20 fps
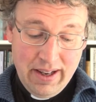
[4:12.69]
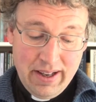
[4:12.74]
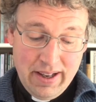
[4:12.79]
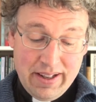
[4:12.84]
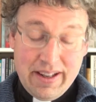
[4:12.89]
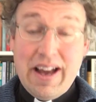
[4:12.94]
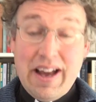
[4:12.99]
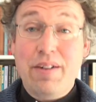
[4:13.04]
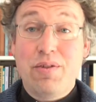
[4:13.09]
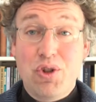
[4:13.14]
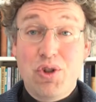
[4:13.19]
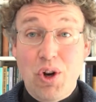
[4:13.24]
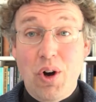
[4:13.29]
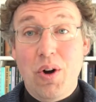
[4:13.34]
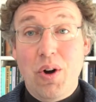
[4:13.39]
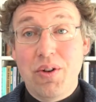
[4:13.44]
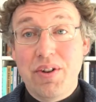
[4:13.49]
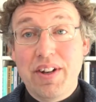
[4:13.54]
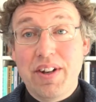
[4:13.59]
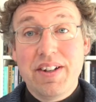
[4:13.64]
Now,
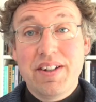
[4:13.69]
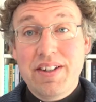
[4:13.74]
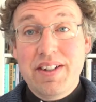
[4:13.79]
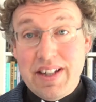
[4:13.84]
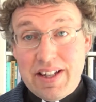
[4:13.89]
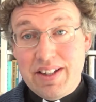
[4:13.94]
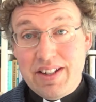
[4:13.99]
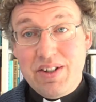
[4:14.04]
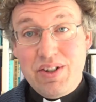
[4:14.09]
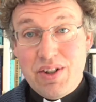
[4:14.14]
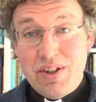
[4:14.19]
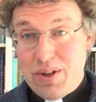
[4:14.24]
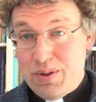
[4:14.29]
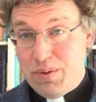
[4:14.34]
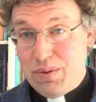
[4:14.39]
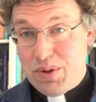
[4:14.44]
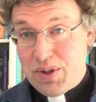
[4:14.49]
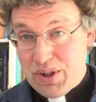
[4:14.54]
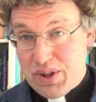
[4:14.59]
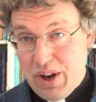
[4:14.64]
John didn't
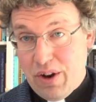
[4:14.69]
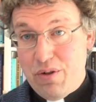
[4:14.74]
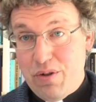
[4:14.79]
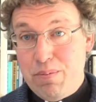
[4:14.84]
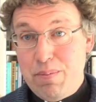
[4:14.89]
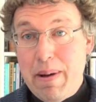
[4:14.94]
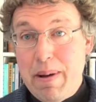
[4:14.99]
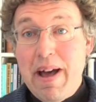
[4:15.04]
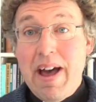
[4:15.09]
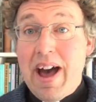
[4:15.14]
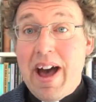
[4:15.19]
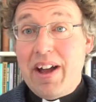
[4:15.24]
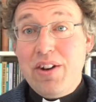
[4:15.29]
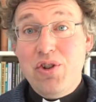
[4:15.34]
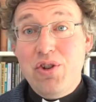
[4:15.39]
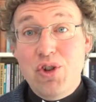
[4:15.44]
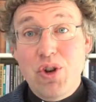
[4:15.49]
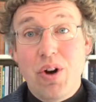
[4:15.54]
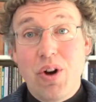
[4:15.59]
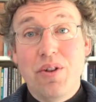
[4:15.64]
use soap,
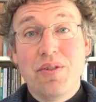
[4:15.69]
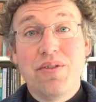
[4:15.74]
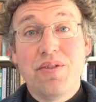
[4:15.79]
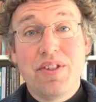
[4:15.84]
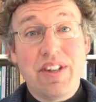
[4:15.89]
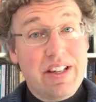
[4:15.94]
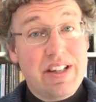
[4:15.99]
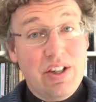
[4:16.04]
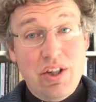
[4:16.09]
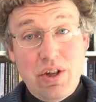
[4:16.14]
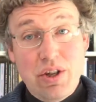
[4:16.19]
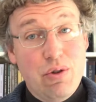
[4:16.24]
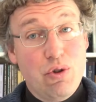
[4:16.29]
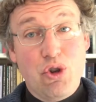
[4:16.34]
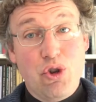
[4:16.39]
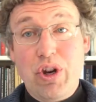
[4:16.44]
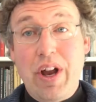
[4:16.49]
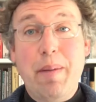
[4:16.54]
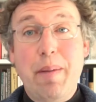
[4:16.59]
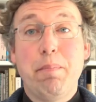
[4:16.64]
and John didn't use
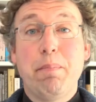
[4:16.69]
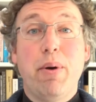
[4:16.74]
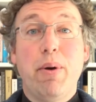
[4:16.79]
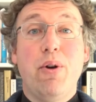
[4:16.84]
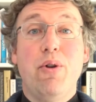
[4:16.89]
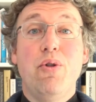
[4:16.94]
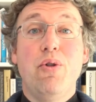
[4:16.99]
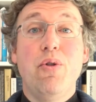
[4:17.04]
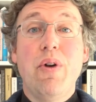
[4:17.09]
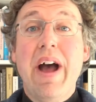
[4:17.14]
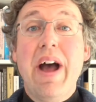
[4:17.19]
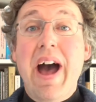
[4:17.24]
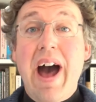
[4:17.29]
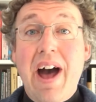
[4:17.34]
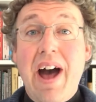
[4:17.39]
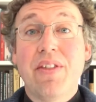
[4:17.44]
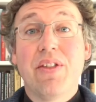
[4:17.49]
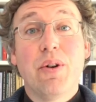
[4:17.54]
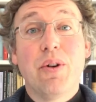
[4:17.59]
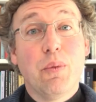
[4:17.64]
shampoo,
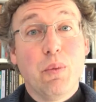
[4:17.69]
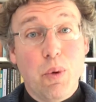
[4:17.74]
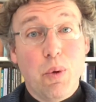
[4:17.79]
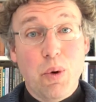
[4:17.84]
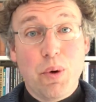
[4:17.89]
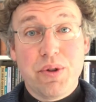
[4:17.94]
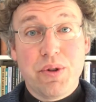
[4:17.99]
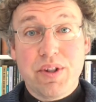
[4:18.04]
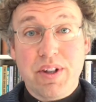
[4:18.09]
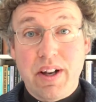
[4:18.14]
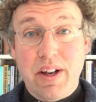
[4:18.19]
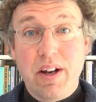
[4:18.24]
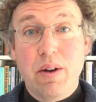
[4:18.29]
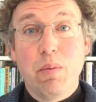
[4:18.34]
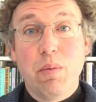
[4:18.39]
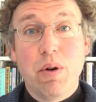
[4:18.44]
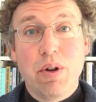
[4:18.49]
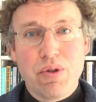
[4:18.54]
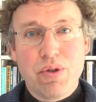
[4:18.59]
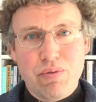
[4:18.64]
and the water
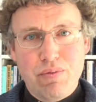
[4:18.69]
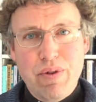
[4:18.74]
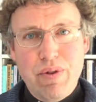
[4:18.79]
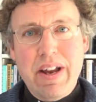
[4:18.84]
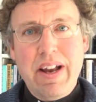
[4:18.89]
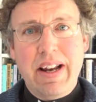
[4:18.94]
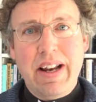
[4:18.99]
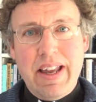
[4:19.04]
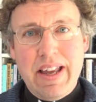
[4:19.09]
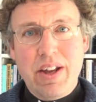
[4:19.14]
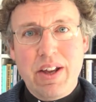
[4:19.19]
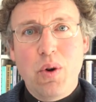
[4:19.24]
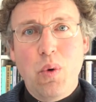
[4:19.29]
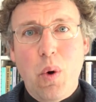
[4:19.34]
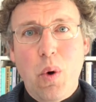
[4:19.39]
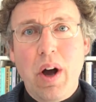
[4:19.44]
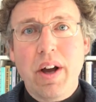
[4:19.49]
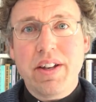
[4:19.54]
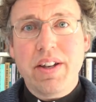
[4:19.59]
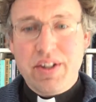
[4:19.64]
was really
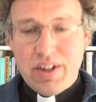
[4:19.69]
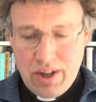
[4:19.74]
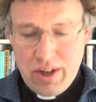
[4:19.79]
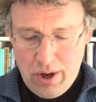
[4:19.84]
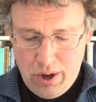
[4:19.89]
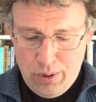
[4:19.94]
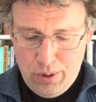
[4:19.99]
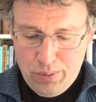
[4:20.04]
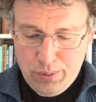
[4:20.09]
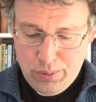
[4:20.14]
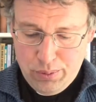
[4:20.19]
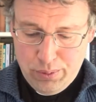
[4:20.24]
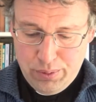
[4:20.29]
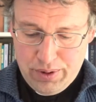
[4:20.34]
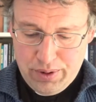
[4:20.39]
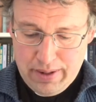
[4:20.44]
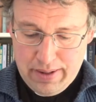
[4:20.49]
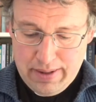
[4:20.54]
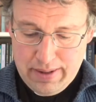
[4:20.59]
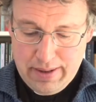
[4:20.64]
quite
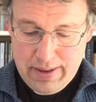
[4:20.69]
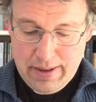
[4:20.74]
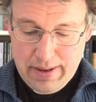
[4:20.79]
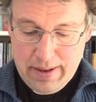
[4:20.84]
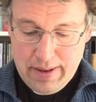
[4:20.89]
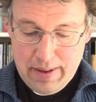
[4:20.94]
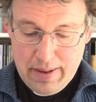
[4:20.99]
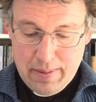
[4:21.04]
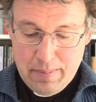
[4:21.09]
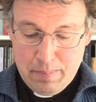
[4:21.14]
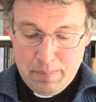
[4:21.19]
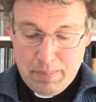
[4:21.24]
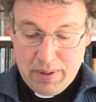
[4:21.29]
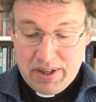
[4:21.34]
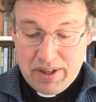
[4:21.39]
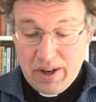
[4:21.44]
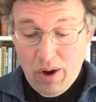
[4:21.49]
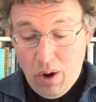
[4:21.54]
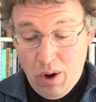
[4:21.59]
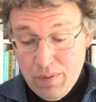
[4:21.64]
cold. But
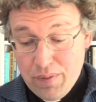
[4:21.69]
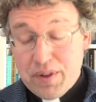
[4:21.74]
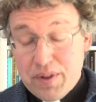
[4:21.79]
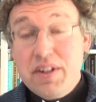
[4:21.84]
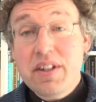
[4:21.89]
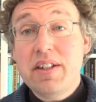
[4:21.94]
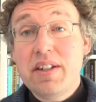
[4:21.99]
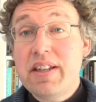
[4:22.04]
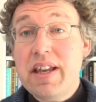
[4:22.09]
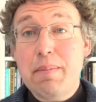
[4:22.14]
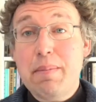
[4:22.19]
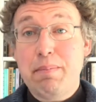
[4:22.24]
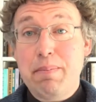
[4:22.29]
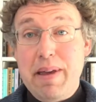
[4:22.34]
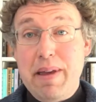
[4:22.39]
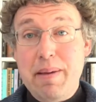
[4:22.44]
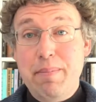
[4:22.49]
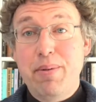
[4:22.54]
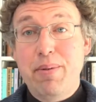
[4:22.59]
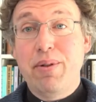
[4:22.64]
he offered to dip
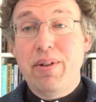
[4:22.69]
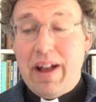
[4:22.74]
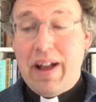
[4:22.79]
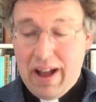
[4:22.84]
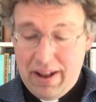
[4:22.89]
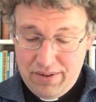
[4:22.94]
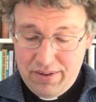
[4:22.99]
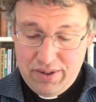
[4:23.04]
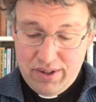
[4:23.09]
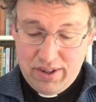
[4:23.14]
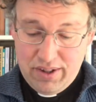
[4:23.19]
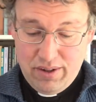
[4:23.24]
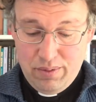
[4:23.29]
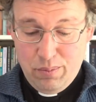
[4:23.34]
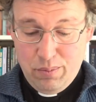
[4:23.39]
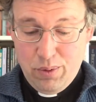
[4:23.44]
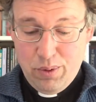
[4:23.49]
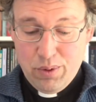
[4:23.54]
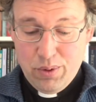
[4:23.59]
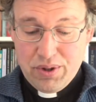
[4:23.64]
people under the
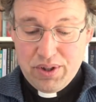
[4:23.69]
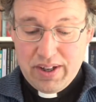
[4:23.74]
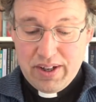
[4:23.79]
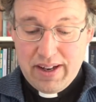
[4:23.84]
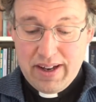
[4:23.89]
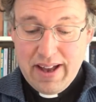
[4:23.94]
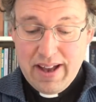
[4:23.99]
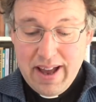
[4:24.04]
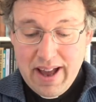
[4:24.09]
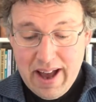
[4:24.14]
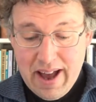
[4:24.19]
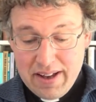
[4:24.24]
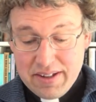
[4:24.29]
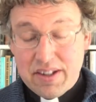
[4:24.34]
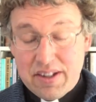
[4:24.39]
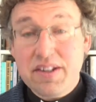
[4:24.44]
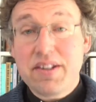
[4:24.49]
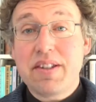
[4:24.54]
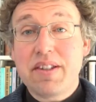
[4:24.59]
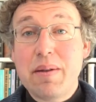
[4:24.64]
water as
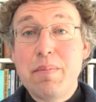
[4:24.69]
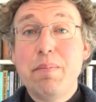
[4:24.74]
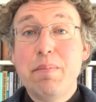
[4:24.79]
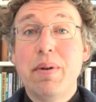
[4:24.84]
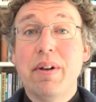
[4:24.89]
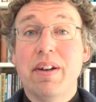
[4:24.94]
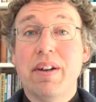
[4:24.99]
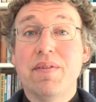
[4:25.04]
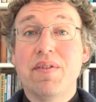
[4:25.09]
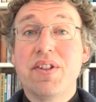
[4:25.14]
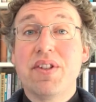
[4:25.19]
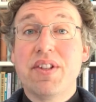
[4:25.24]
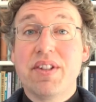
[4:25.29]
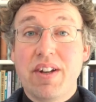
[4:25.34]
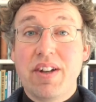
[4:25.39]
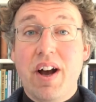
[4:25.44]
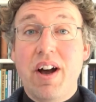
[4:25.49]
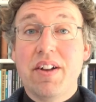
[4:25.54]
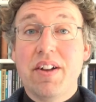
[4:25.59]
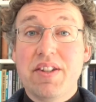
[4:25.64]
a symbol of
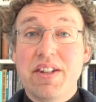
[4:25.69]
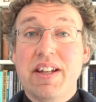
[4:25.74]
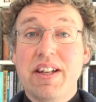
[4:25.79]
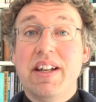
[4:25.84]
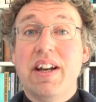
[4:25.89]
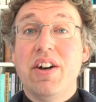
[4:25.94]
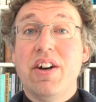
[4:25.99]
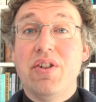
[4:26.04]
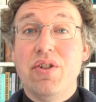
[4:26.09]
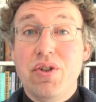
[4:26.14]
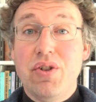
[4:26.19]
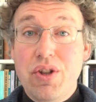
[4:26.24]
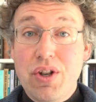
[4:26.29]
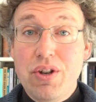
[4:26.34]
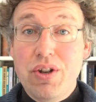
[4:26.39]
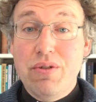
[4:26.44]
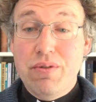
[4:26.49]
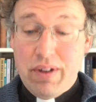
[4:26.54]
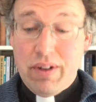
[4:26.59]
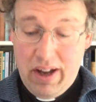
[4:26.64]
starting a
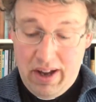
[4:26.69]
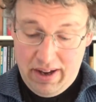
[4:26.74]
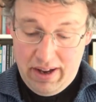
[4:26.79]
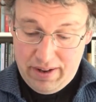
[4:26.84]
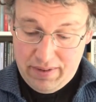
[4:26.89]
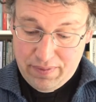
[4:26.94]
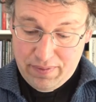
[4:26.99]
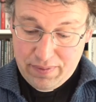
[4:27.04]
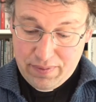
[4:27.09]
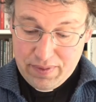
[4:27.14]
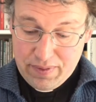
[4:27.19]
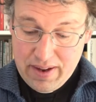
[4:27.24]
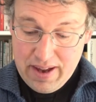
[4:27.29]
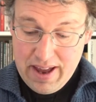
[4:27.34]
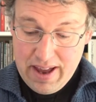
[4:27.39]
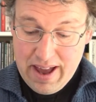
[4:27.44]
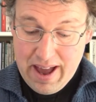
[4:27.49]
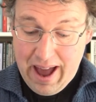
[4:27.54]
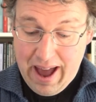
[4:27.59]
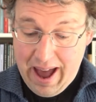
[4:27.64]
new life.
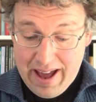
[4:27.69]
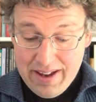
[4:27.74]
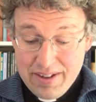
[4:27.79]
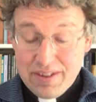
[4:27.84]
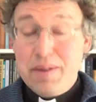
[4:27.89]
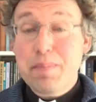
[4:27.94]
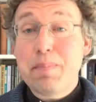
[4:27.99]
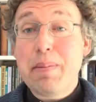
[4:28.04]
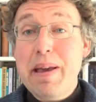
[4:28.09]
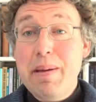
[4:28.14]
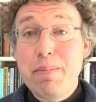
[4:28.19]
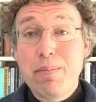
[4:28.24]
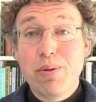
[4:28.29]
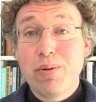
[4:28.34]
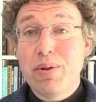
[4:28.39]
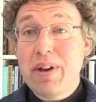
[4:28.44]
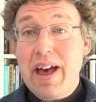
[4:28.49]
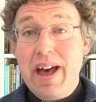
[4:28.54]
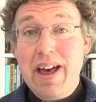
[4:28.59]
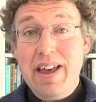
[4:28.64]
And the people
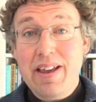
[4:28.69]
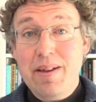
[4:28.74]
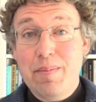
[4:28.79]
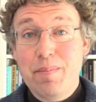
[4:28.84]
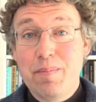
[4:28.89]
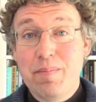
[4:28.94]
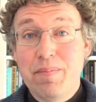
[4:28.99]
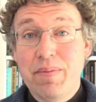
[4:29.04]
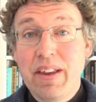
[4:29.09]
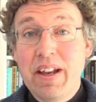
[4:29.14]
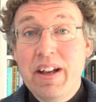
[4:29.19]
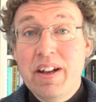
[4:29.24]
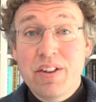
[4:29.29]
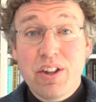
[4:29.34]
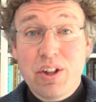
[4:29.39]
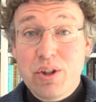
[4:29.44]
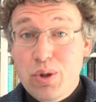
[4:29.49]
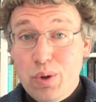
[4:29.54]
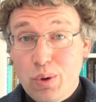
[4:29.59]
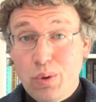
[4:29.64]
came.
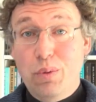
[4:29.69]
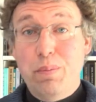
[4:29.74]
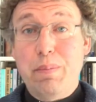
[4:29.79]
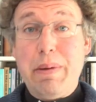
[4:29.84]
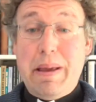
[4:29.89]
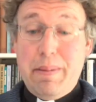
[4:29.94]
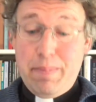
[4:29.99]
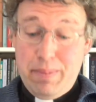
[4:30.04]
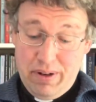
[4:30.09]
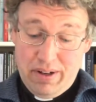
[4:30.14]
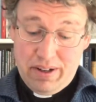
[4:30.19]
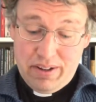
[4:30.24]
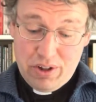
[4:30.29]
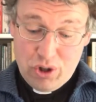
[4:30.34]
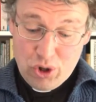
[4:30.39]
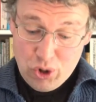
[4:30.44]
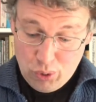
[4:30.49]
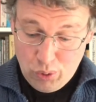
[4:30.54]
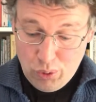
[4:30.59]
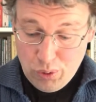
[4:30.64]
The tall people and the
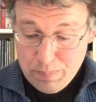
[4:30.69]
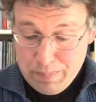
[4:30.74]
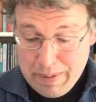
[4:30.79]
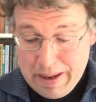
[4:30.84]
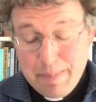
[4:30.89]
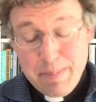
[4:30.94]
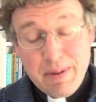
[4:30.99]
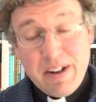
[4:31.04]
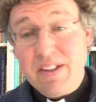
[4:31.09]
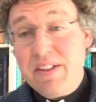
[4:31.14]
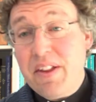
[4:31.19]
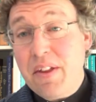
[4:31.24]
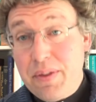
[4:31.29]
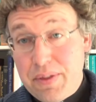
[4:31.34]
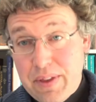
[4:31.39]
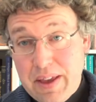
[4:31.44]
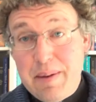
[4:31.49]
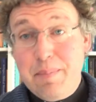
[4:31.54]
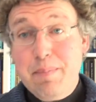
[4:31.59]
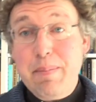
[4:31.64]
short people and the
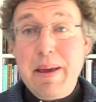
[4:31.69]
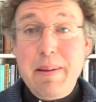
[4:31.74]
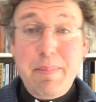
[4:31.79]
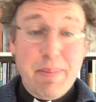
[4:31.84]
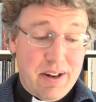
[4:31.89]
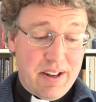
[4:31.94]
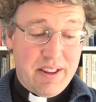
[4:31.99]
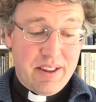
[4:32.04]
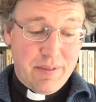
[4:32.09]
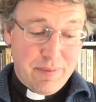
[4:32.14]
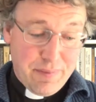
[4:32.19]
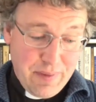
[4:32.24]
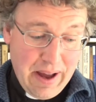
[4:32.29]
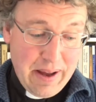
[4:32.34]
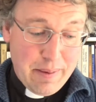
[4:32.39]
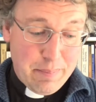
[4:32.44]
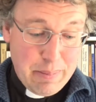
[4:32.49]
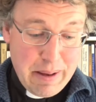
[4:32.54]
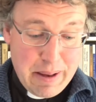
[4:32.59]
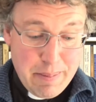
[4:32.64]
thin people and the
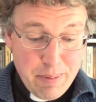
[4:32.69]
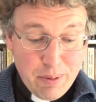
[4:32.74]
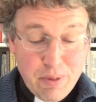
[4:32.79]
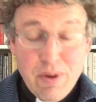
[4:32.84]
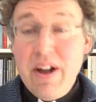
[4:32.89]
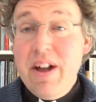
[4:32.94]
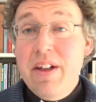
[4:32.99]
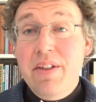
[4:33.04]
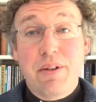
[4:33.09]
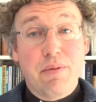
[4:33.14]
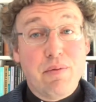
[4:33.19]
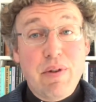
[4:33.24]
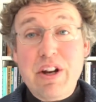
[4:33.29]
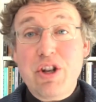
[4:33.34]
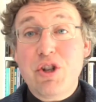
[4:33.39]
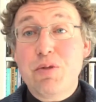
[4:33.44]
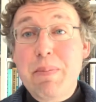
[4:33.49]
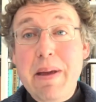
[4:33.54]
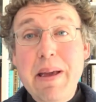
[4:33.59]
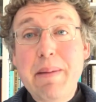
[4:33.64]
fat people, the
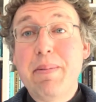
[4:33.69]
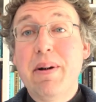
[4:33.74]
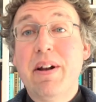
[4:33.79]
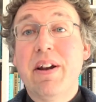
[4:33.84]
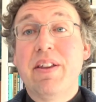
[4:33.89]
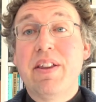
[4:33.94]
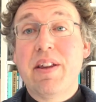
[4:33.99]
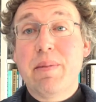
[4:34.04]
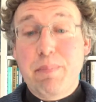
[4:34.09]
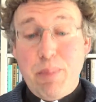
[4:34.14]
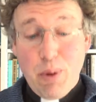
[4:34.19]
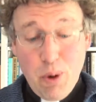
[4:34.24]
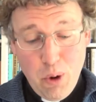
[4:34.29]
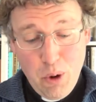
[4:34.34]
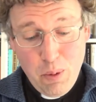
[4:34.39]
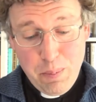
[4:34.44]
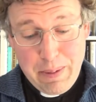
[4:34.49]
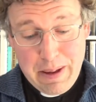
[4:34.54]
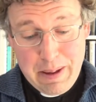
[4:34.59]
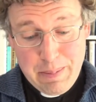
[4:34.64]
rich people and the
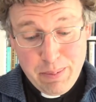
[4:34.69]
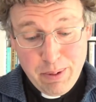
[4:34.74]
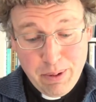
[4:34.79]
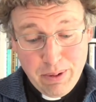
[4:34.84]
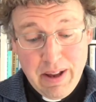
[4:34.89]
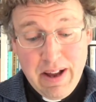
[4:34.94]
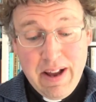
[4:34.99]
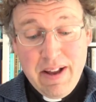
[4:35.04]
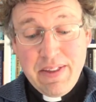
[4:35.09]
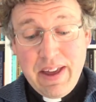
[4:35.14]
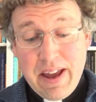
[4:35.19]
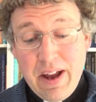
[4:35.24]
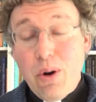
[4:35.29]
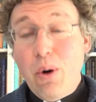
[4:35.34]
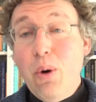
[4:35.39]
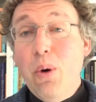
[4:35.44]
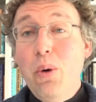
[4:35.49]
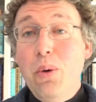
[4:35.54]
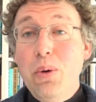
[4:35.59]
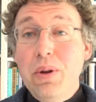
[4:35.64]
poor people, they
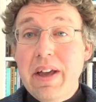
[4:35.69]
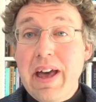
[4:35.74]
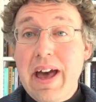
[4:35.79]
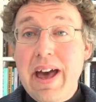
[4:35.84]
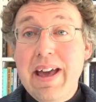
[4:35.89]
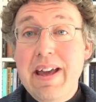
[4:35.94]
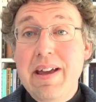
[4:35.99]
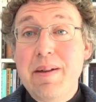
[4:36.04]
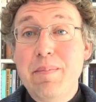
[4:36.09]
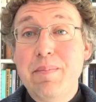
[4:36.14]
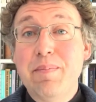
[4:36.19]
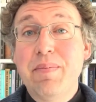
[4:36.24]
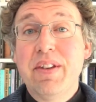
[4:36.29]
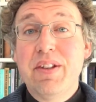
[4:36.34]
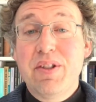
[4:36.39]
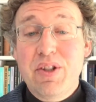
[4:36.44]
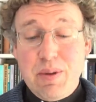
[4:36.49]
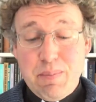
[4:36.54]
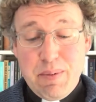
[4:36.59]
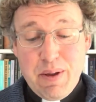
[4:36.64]
all came
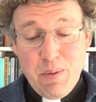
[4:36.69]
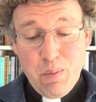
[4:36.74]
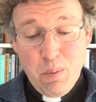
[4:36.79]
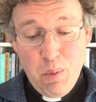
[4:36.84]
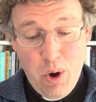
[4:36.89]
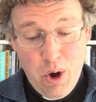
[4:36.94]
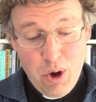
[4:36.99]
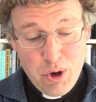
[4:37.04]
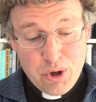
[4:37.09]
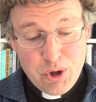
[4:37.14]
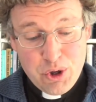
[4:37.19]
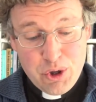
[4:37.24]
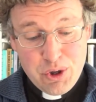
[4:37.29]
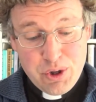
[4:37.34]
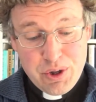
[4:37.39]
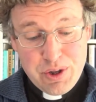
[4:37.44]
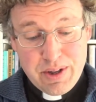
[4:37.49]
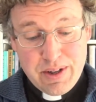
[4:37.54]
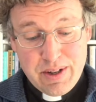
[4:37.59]
to be washed,